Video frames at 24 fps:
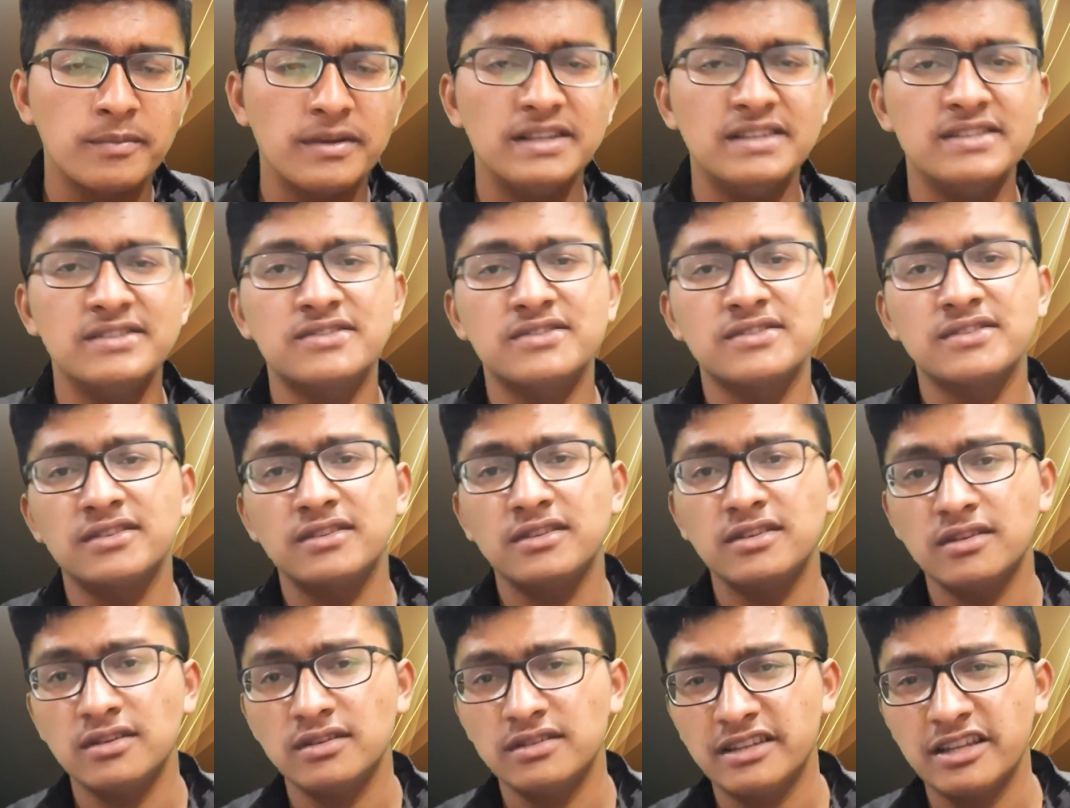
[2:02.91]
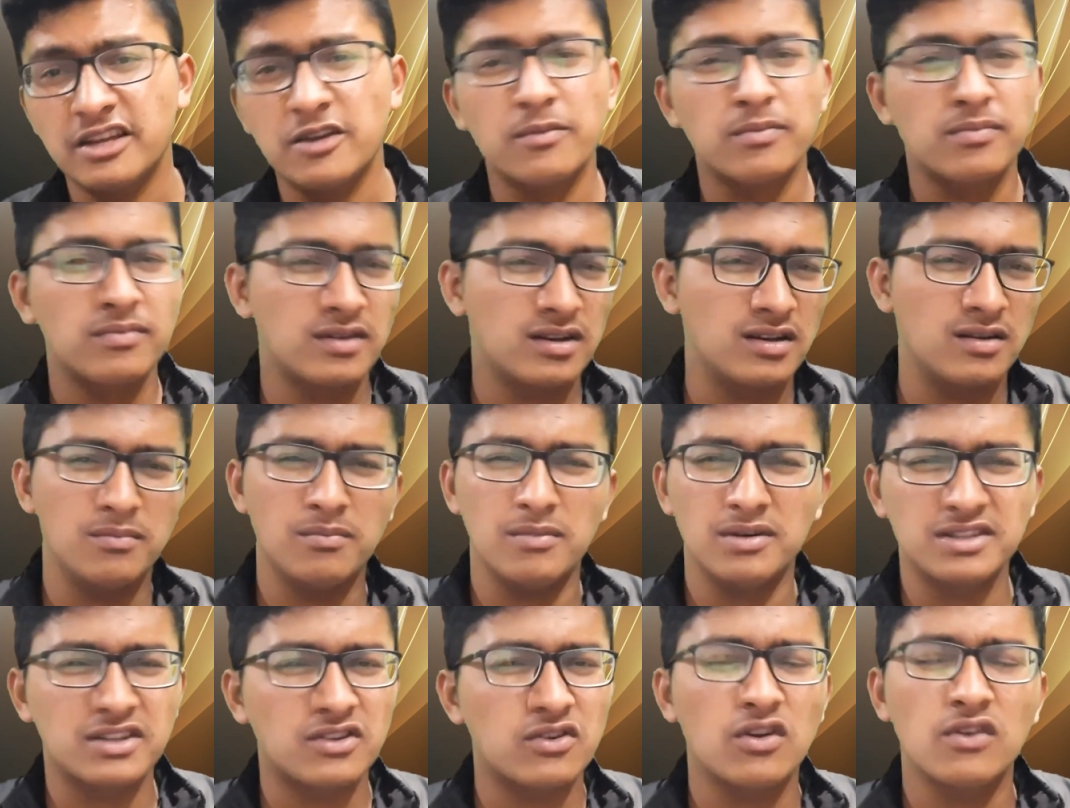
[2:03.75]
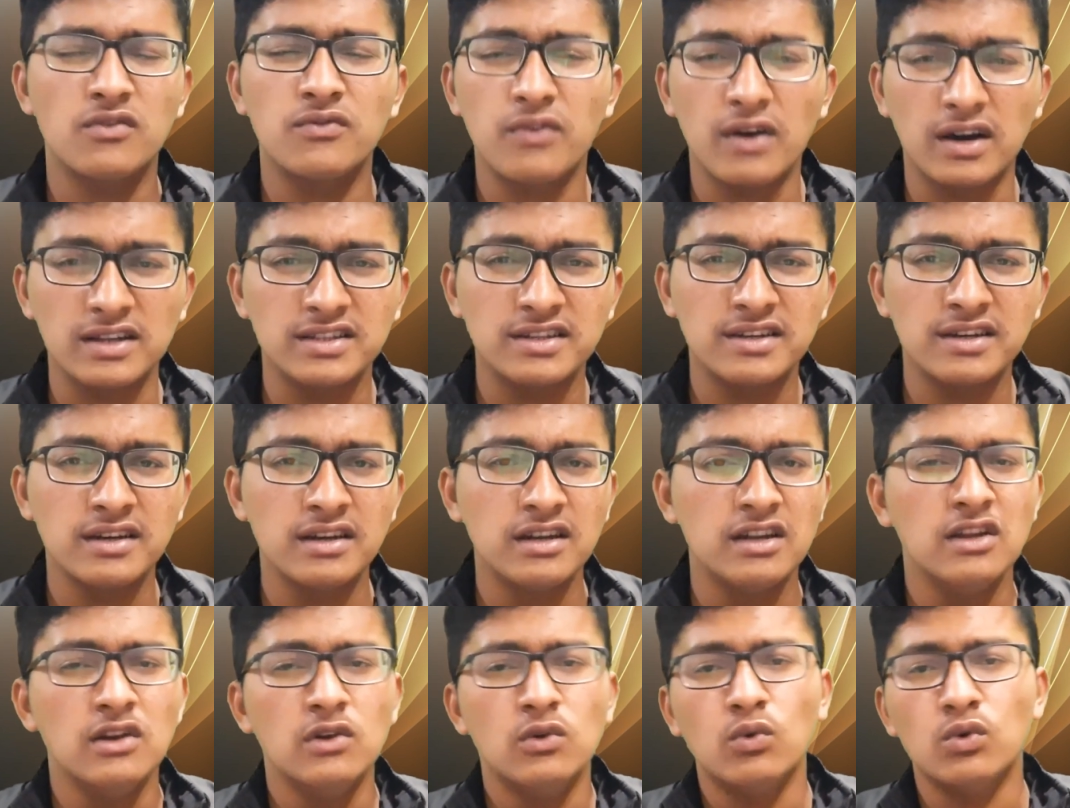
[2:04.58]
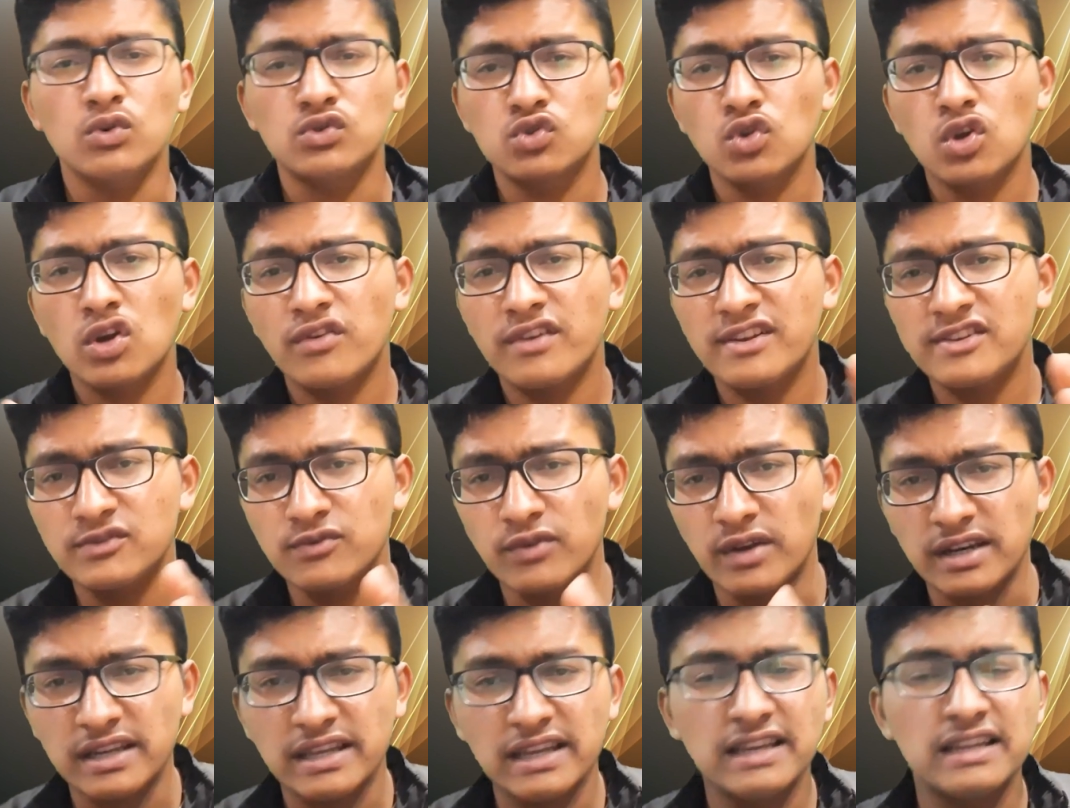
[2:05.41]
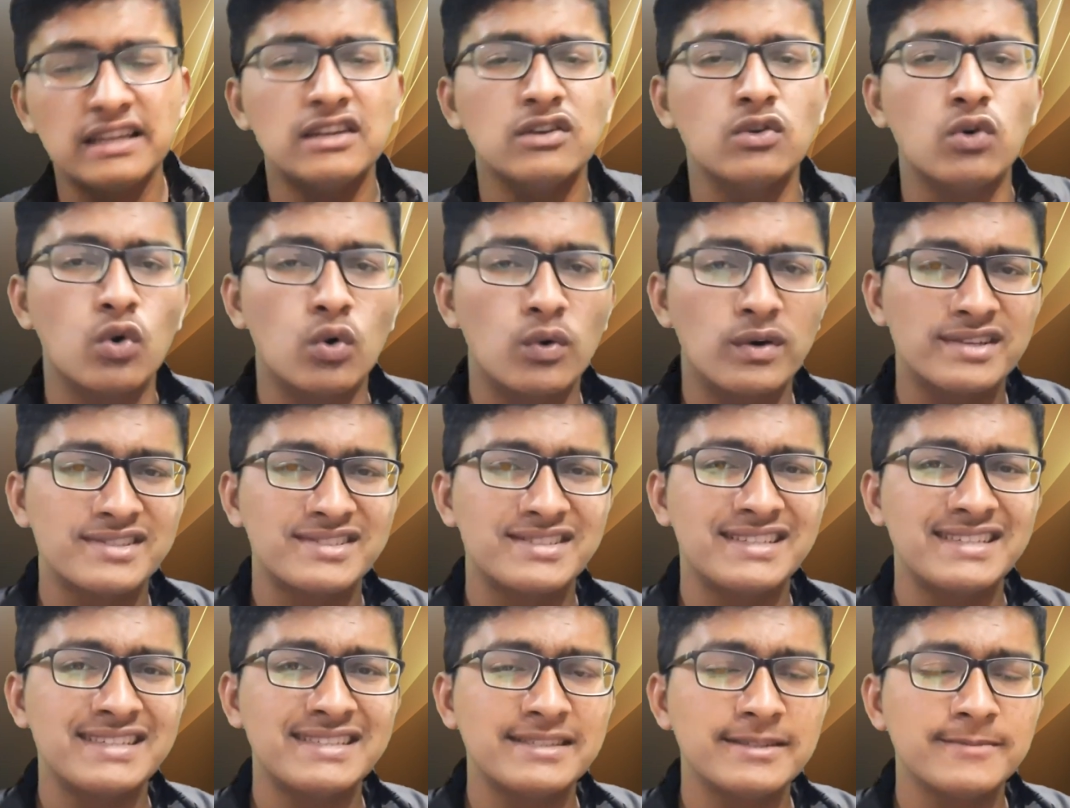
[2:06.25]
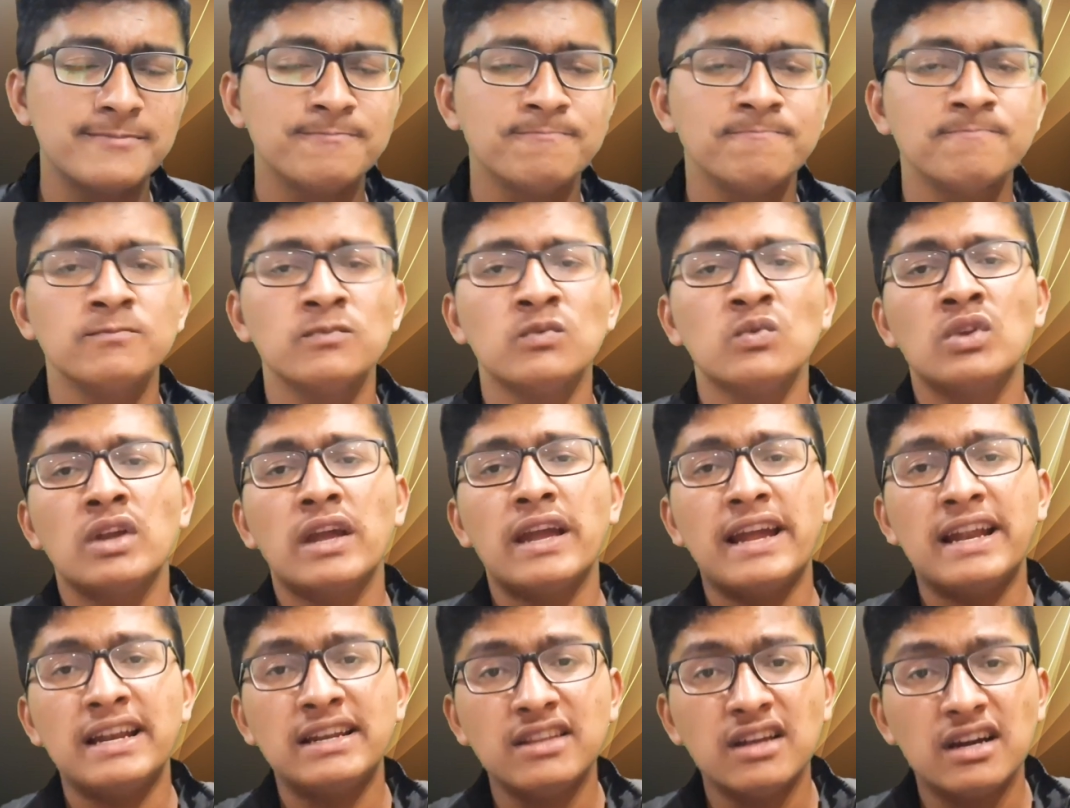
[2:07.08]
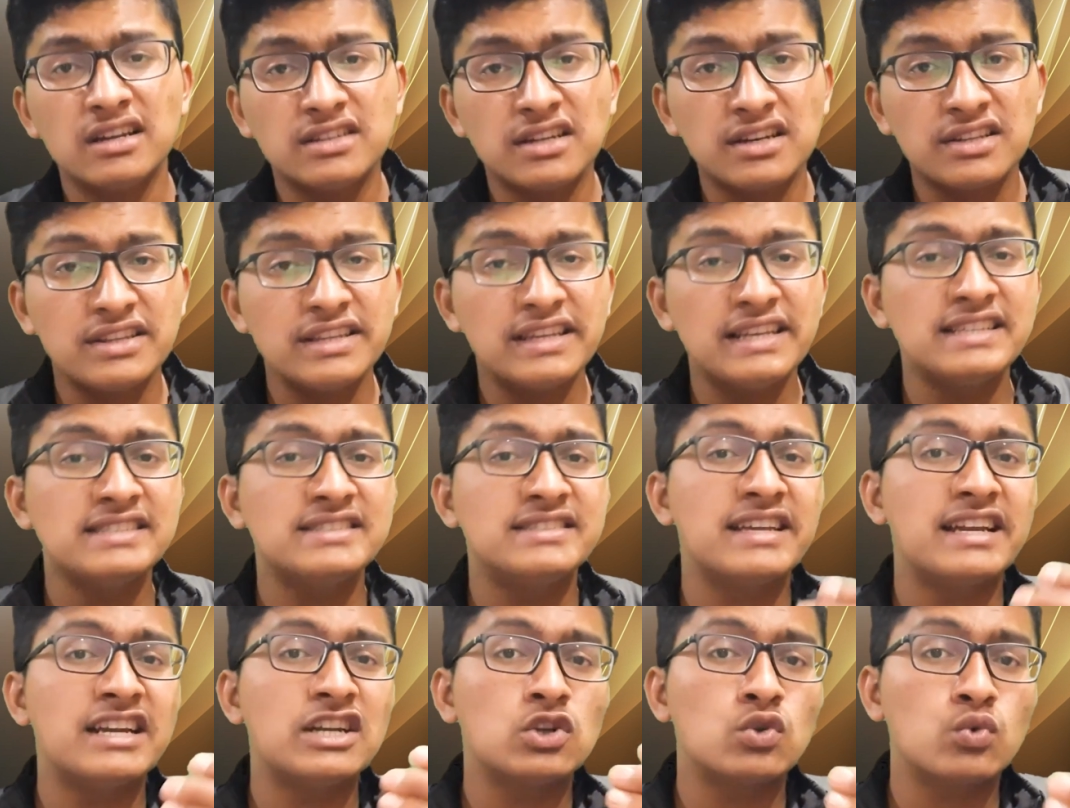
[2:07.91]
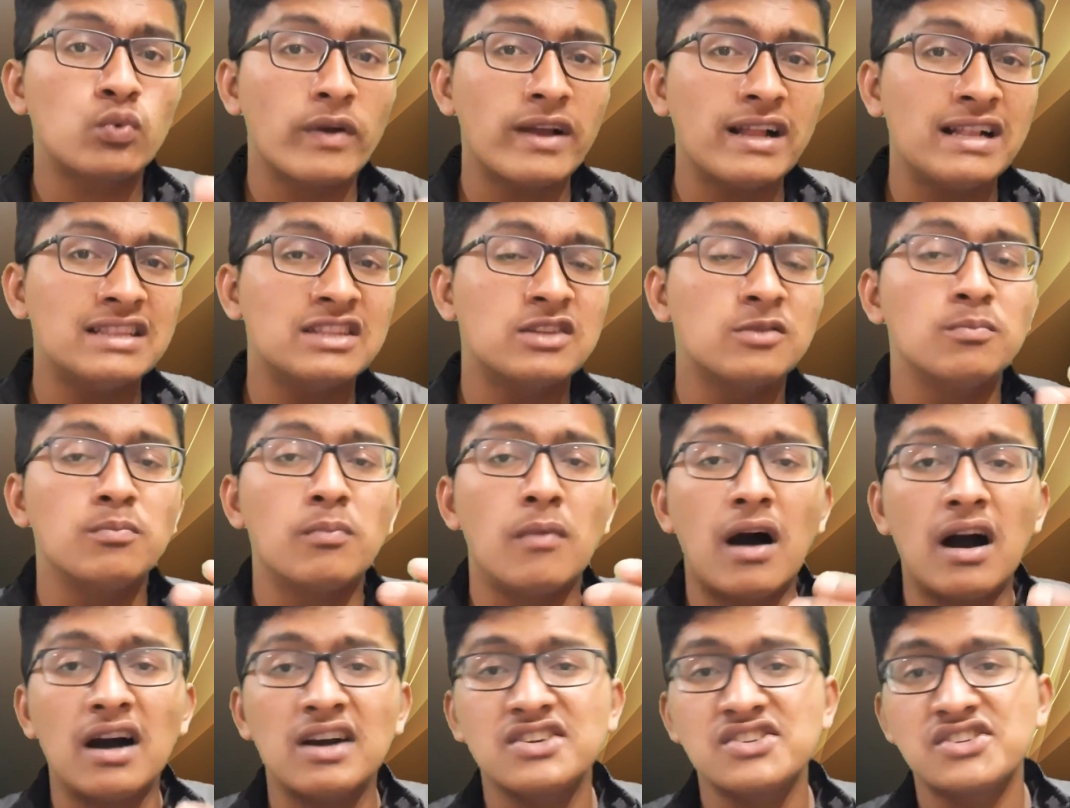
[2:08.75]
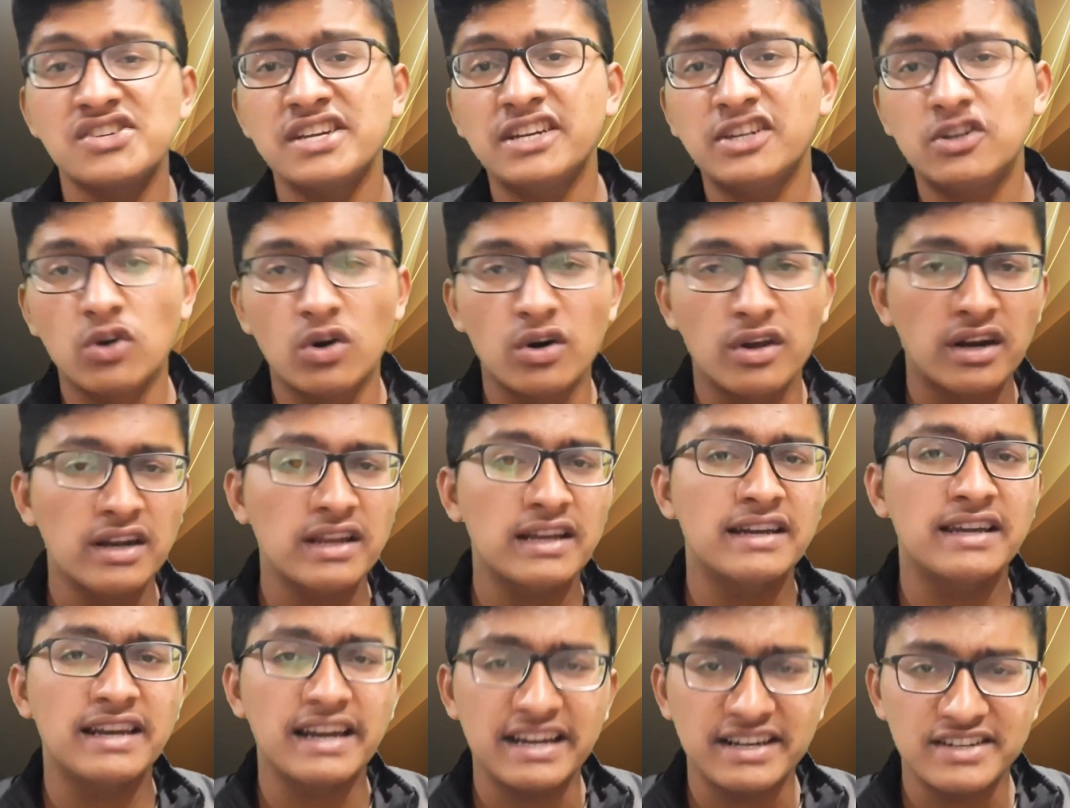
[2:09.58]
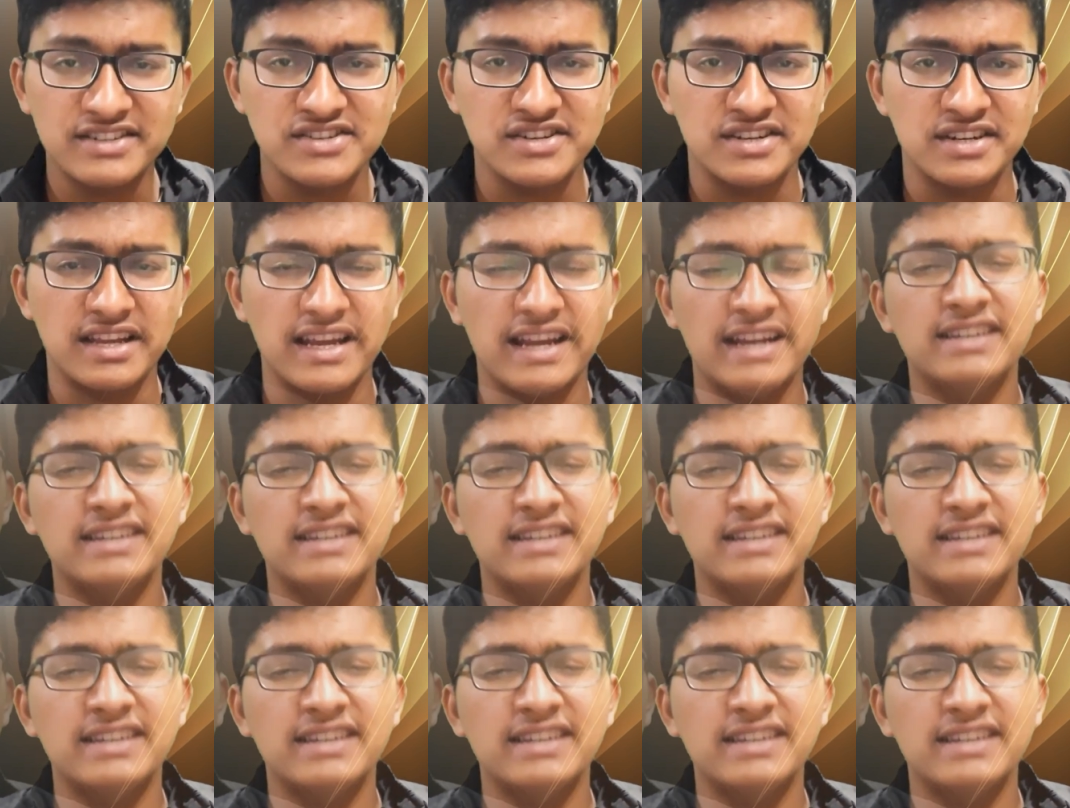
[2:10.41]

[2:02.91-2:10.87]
means their mother or father, whosoever is working in overseas. And the other thing is their 12th mark sheet or grade sheet,